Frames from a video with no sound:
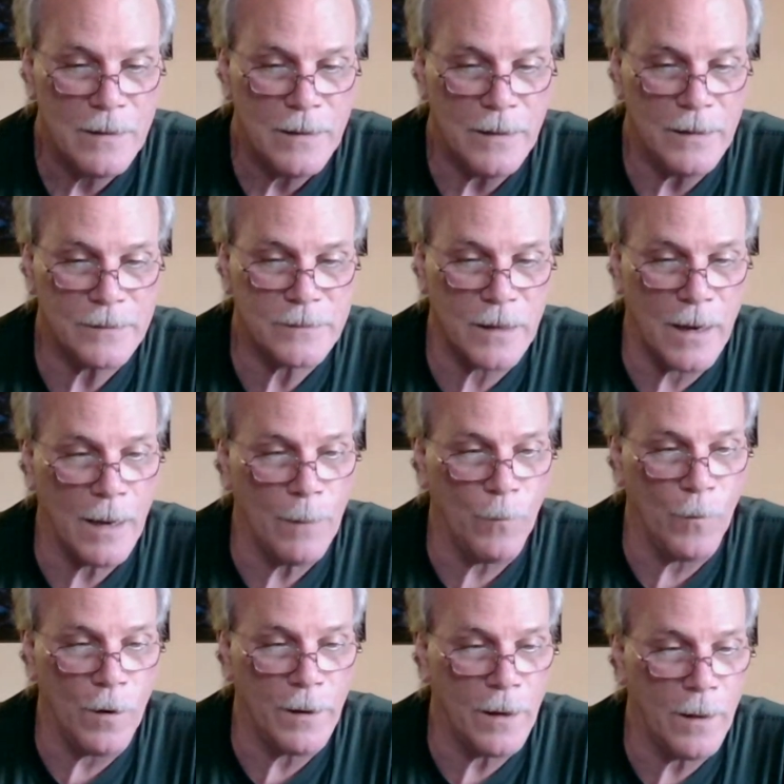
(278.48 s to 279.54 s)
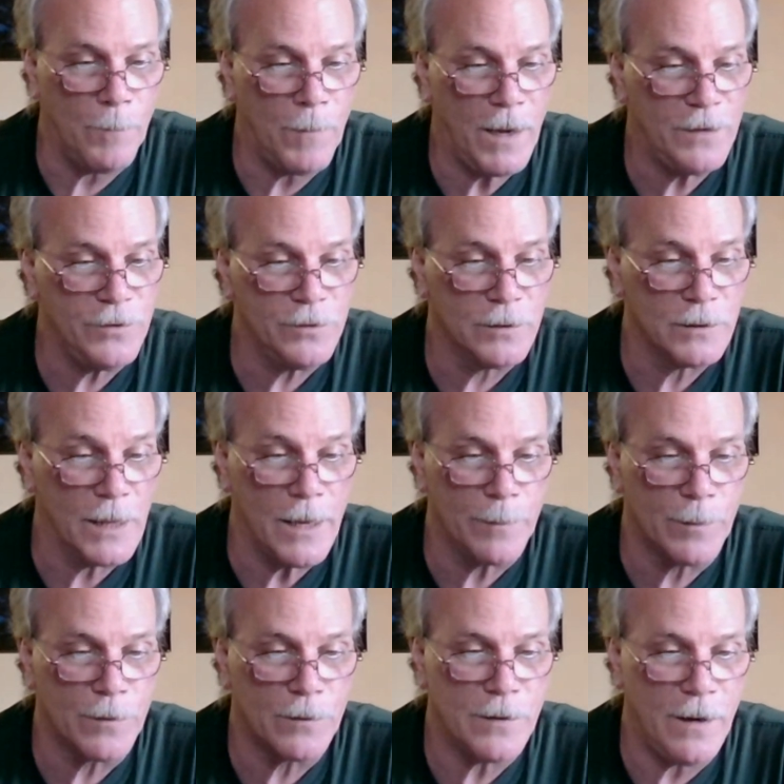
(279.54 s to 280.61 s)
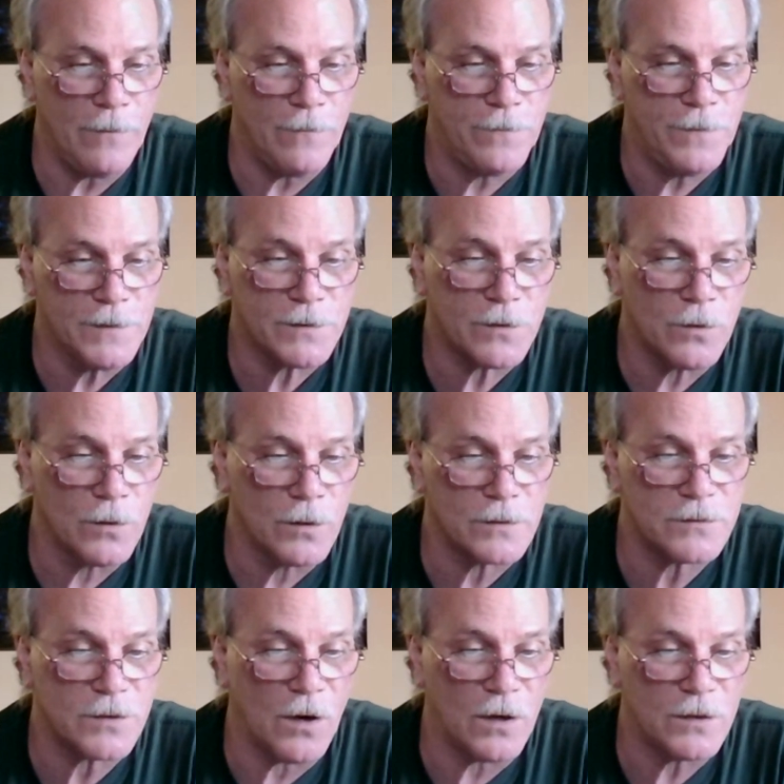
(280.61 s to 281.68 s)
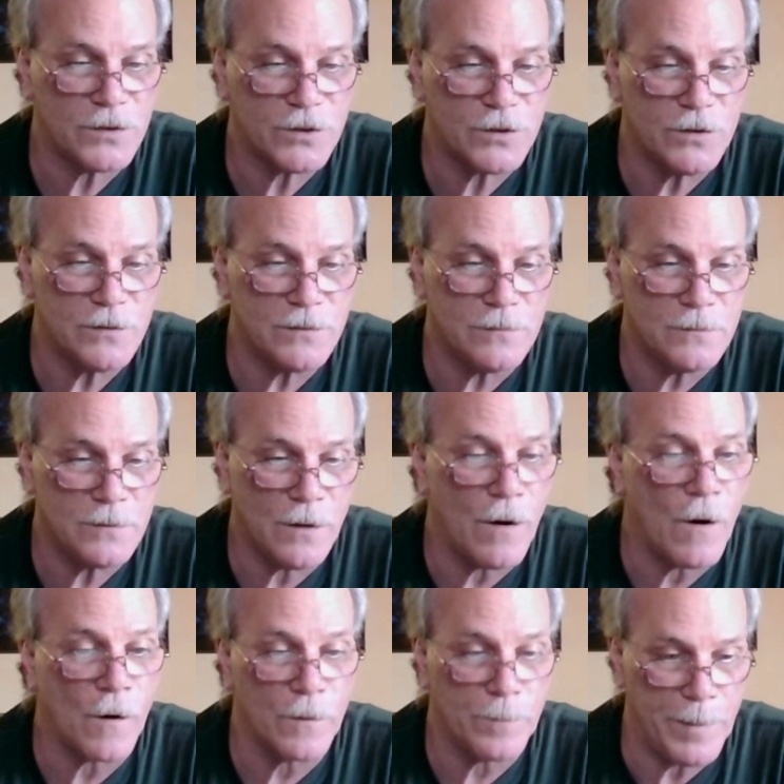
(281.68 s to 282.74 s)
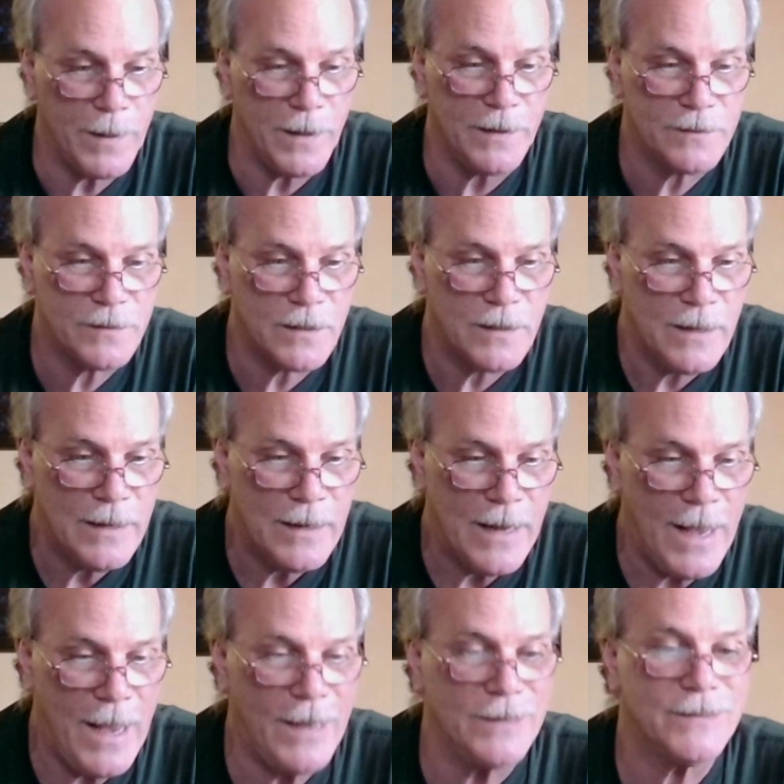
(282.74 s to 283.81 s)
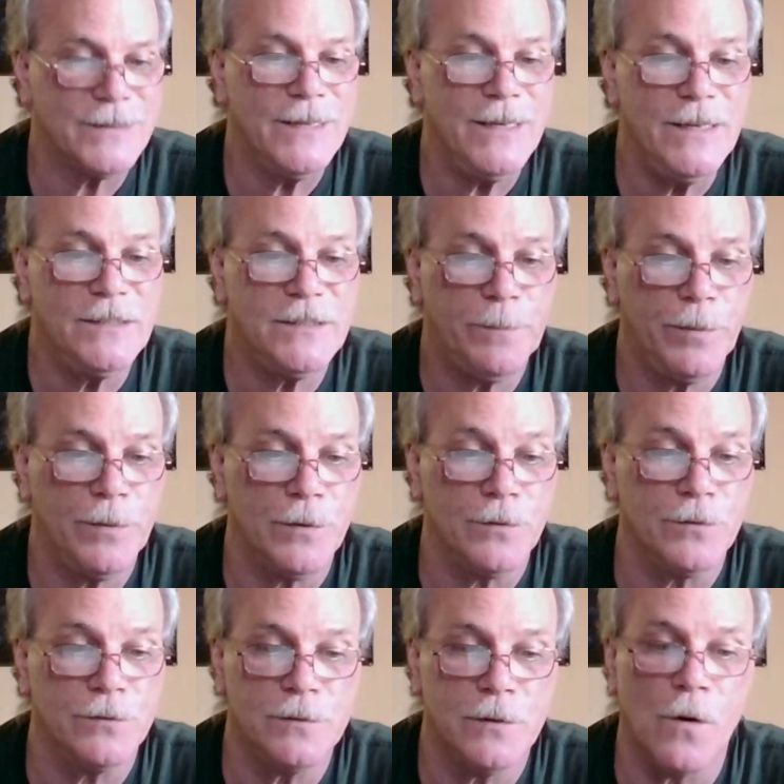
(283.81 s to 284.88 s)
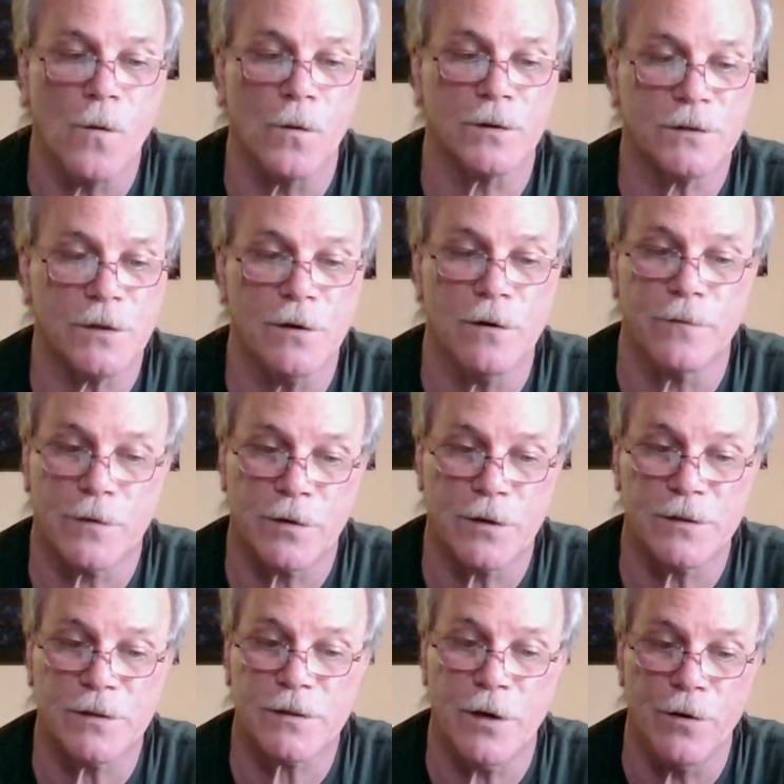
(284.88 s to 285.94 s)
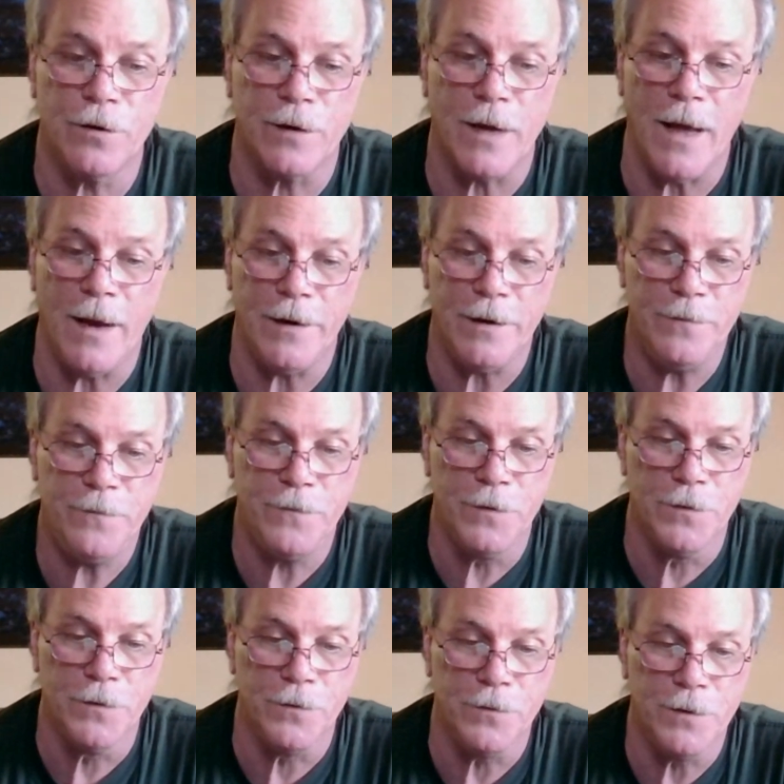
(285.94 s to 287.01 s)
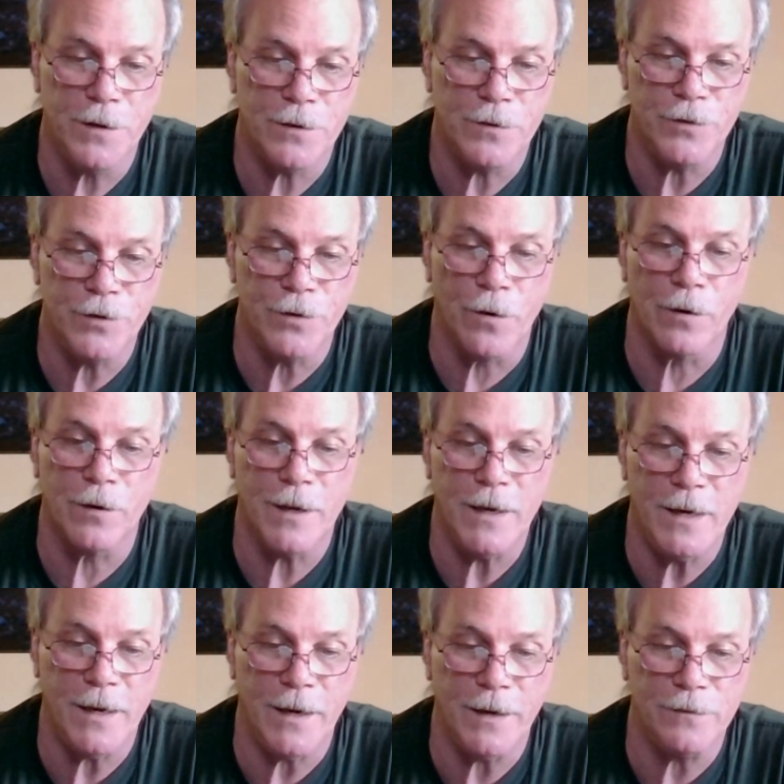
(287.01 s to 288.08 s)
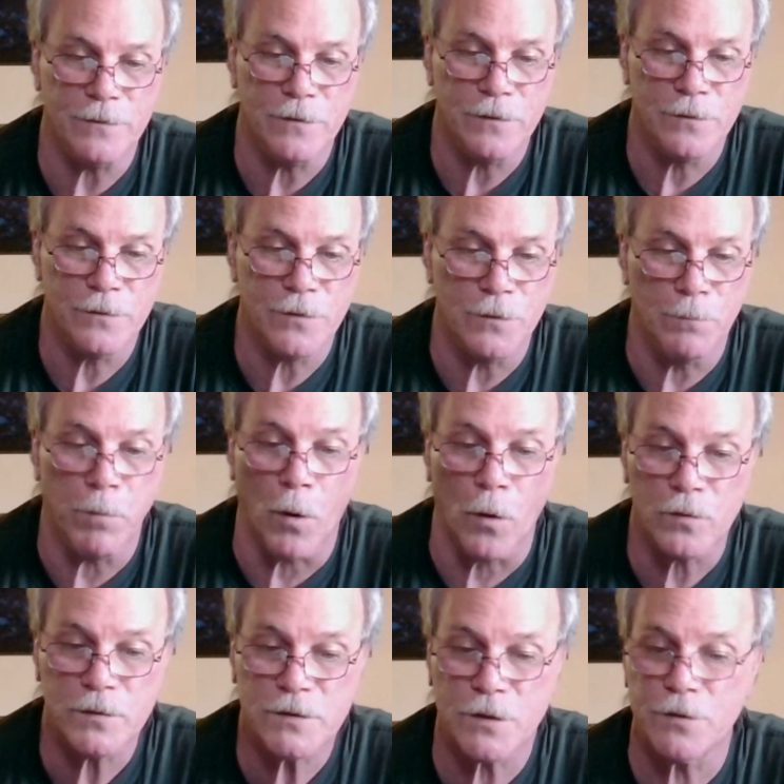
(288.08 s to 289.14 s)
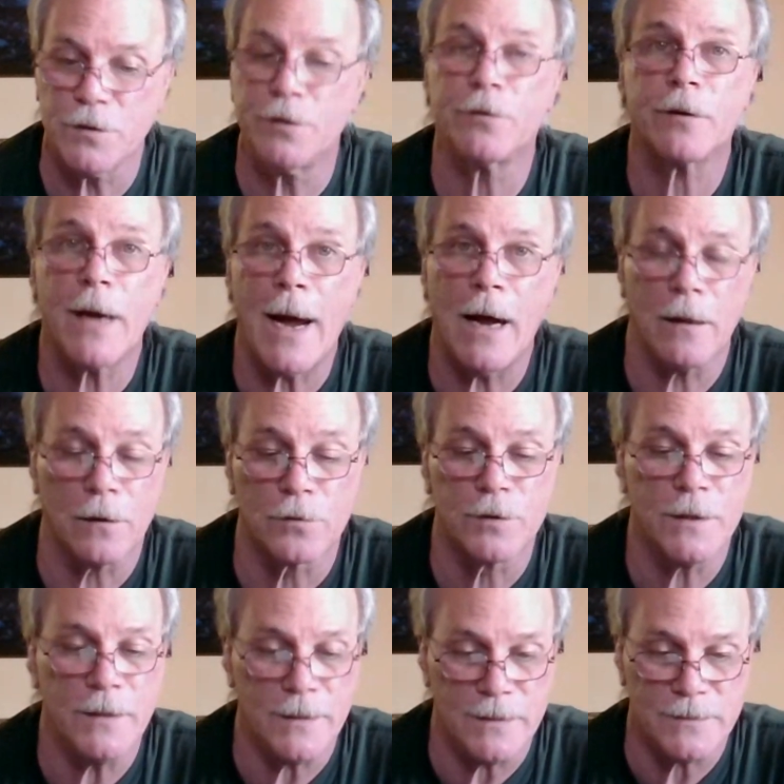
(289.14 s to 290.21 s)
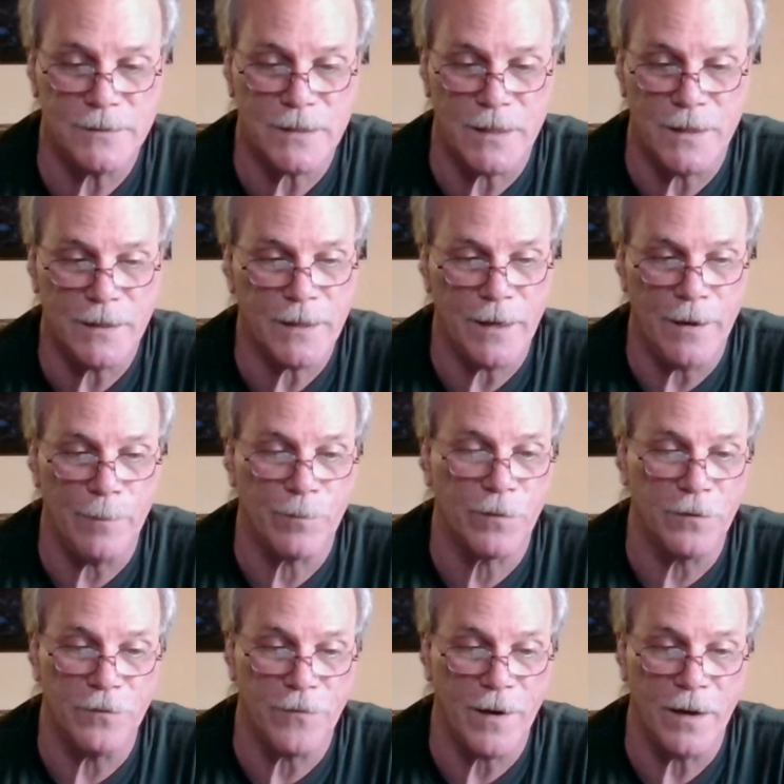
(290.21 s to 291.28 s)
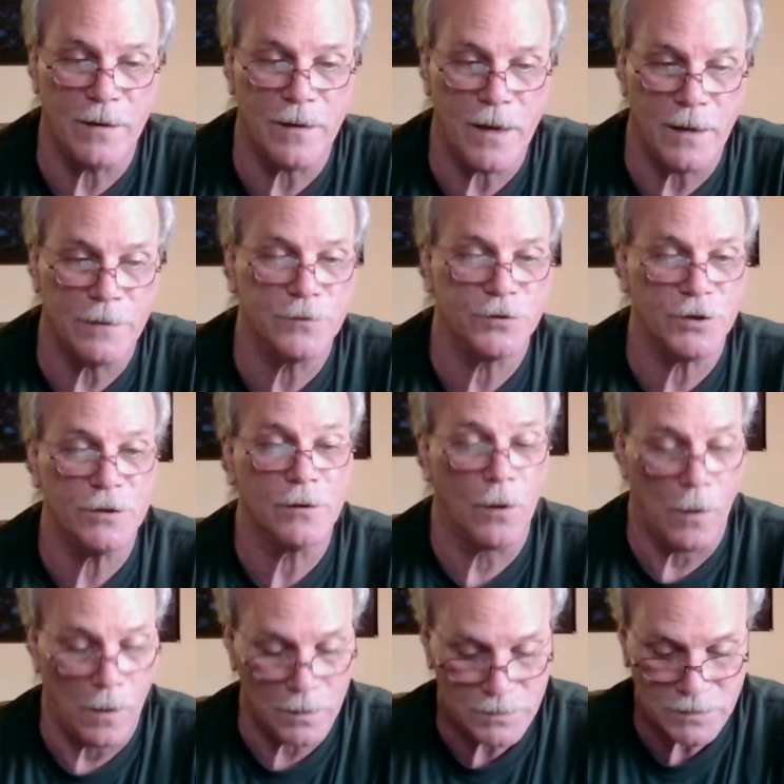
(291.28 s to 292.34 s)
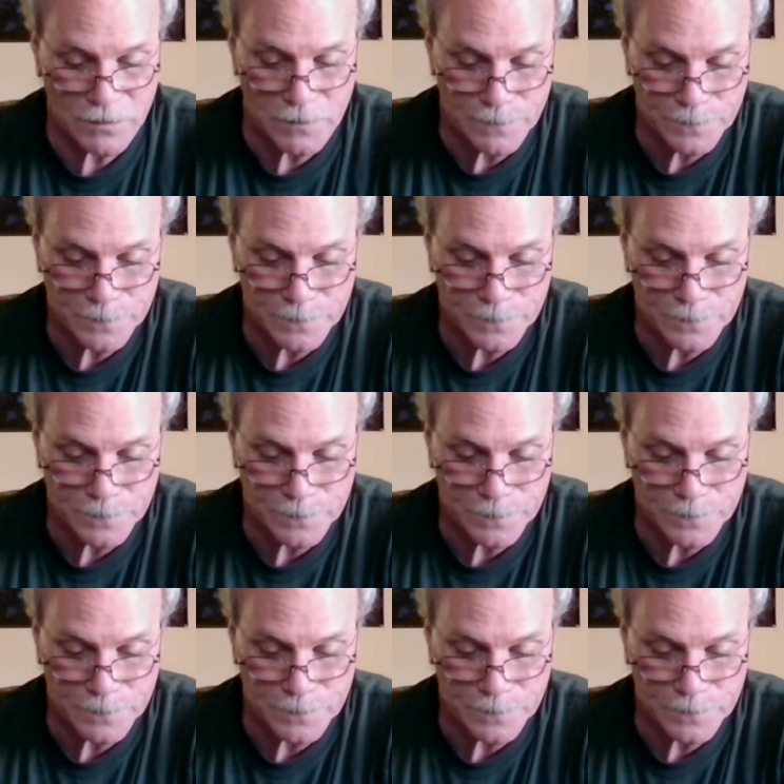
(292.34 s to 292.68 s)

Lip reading: At a time when manual labor and physical exhaustion are peaked, add a teaspoon or so of Crisco to any food you are eating to bolster your calorie intake and prevent energy loss.